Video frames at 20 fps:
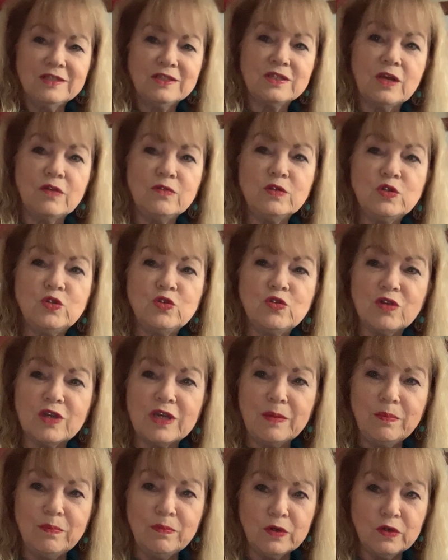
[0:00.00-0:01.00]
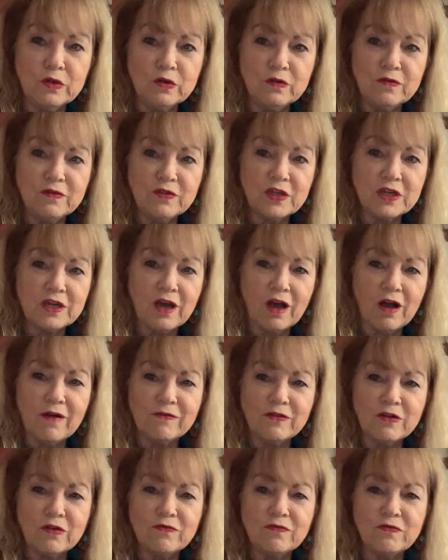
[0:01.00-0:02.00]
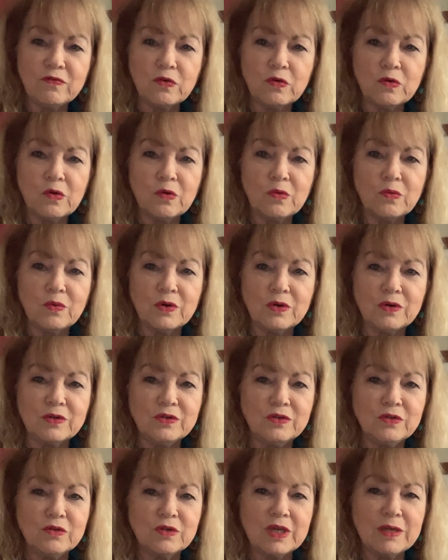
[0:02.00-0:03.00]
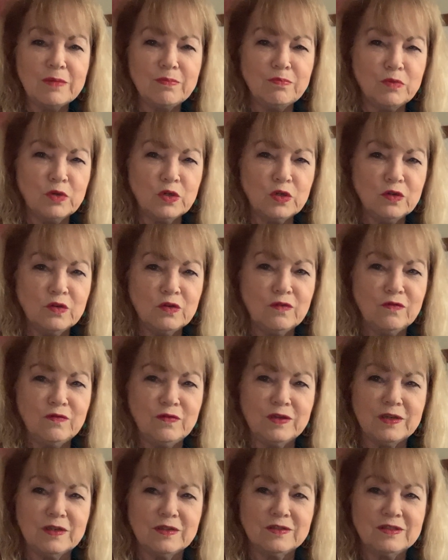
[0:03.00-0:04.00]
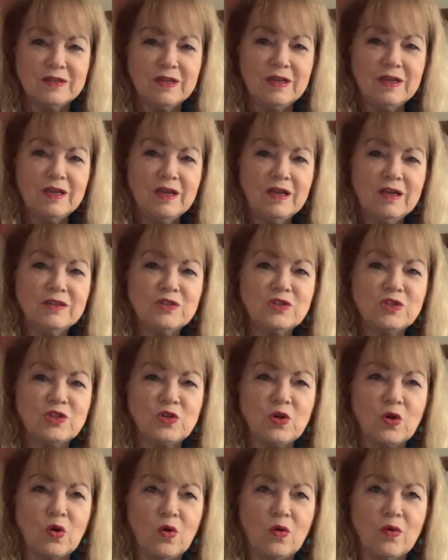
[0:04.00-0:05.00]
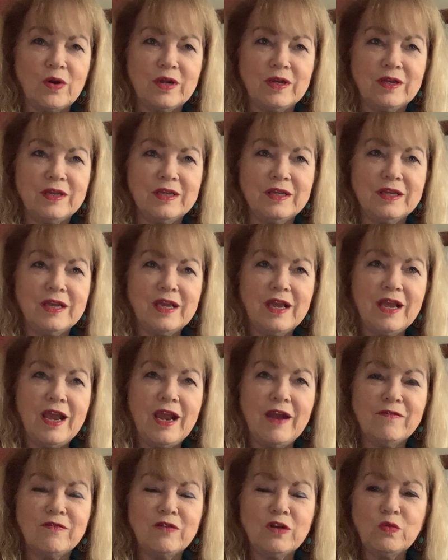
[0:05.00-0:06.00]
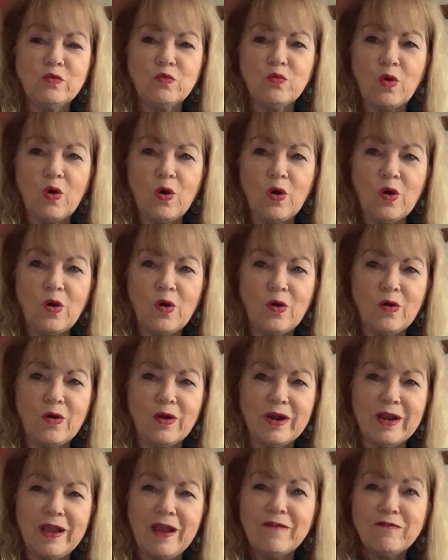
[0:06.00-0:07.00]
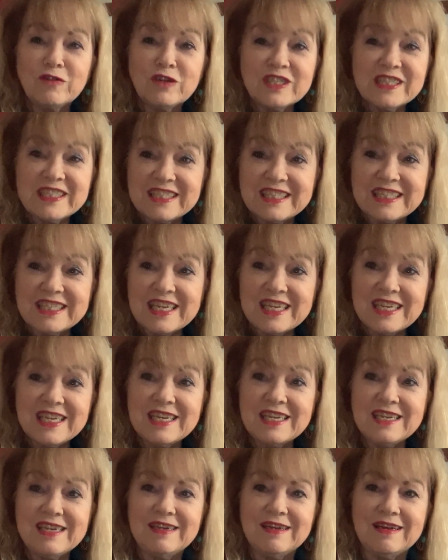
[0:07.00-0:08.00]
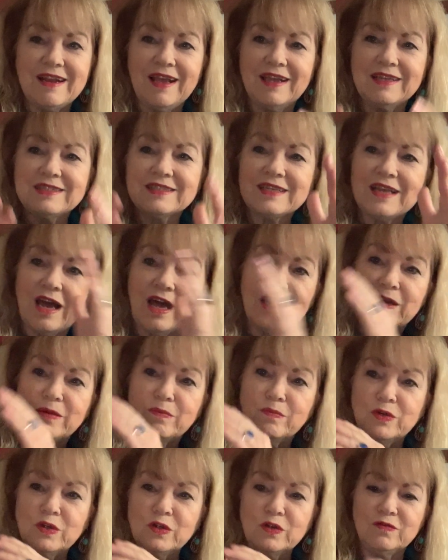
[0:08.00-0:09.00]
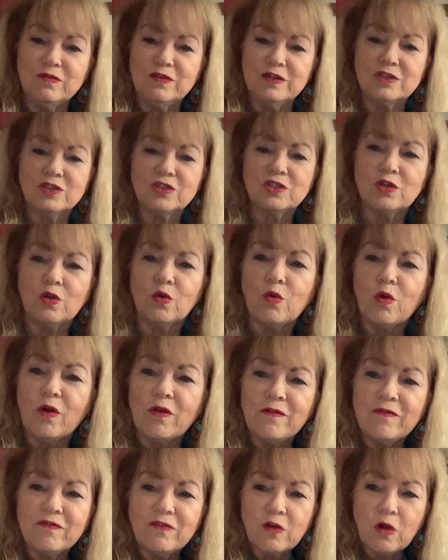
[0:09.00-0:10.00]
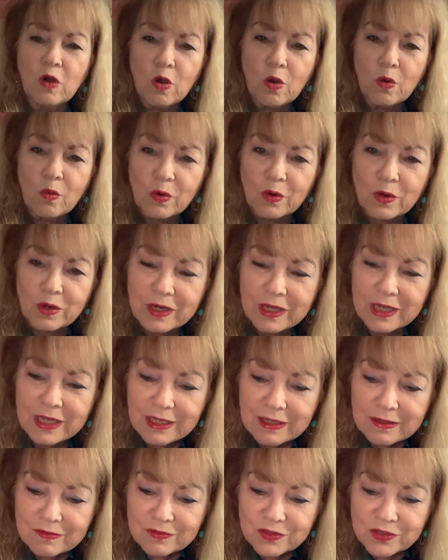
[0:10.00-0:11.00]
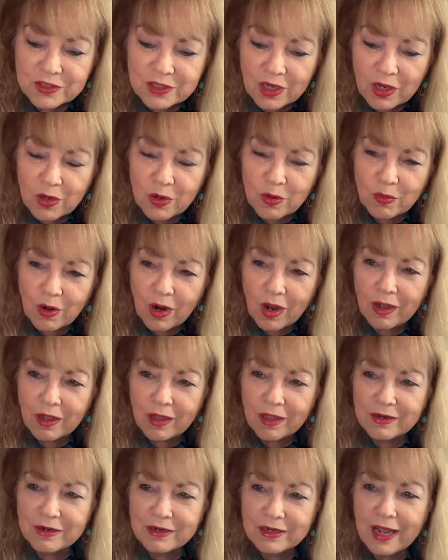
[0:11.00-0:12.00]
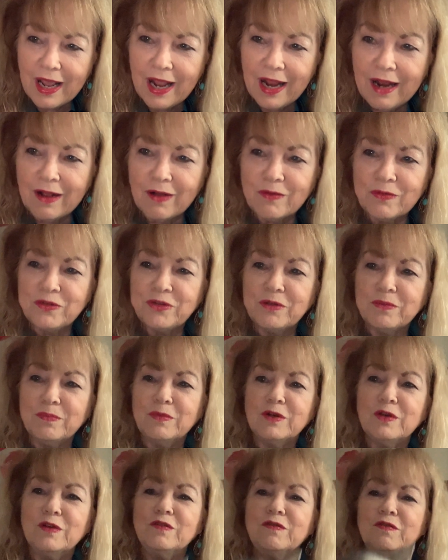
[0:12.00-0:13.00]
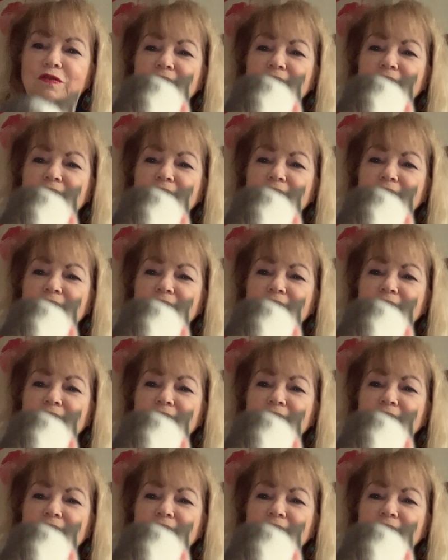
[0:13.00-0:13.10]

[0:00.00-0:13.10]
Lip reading: so that you can move the novel forward. You can move this story. Every word, every scene has got to move this story forward. So now to move